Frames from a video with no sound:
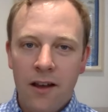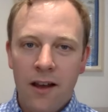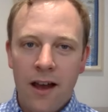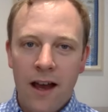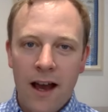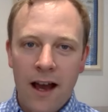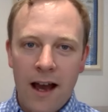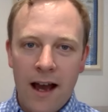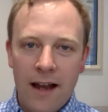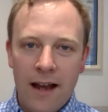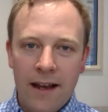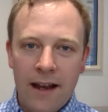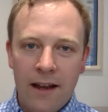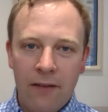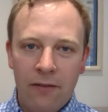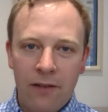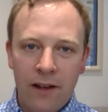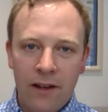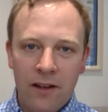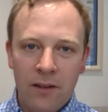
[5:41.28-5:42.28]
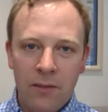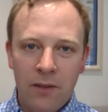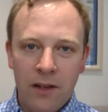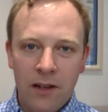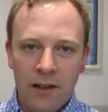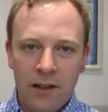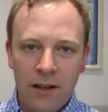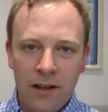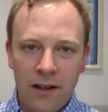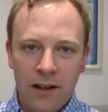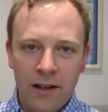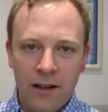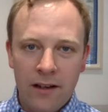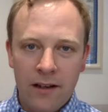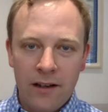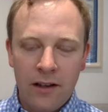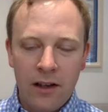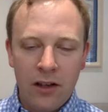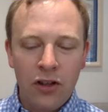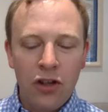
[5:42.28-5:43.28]
Uh, and that flexibility
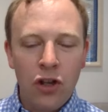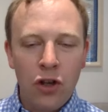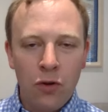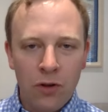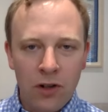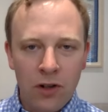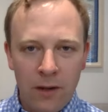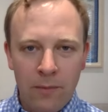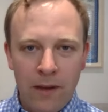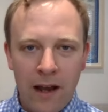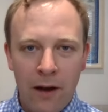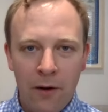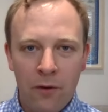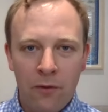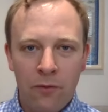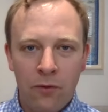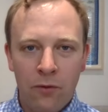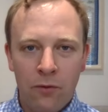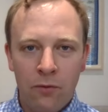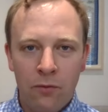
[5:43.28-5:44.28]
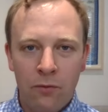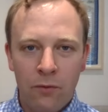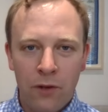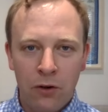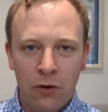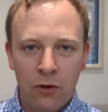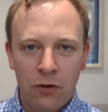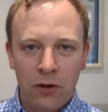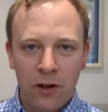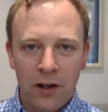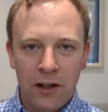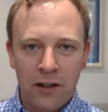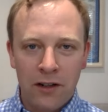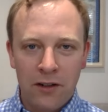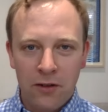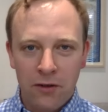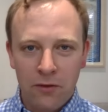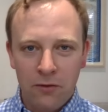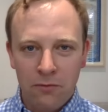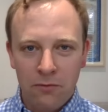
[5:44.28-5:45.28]
is, is, hugely powerful when you're trying
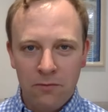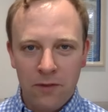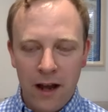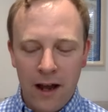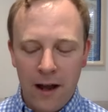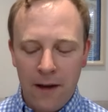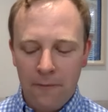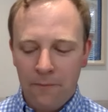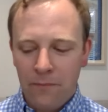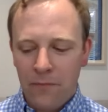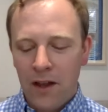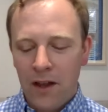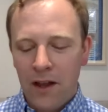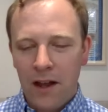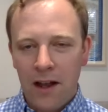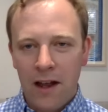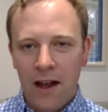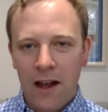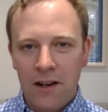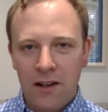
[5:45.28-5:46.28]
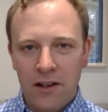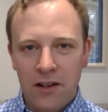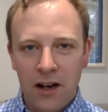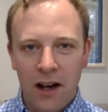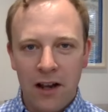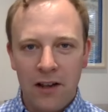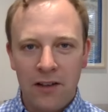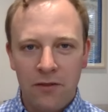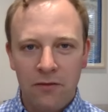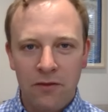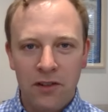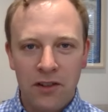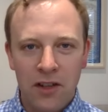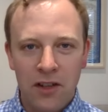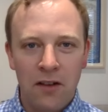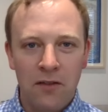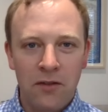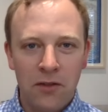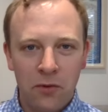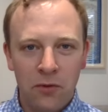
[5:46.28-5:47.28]
to um, adjust for
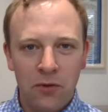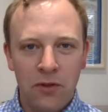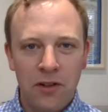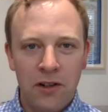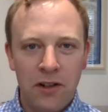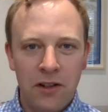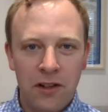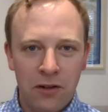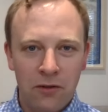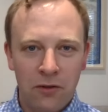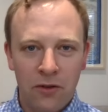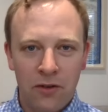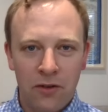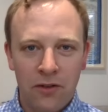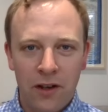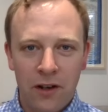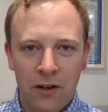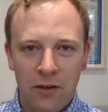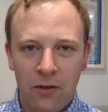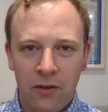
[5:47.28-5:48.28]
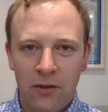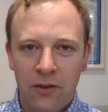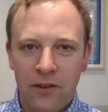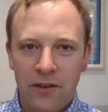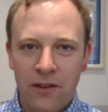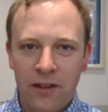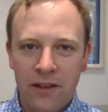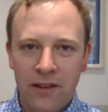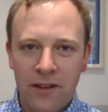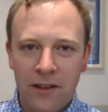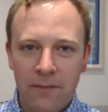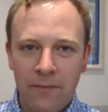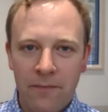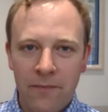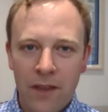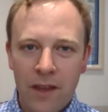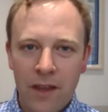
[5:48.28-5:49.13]
staff shortages across across the system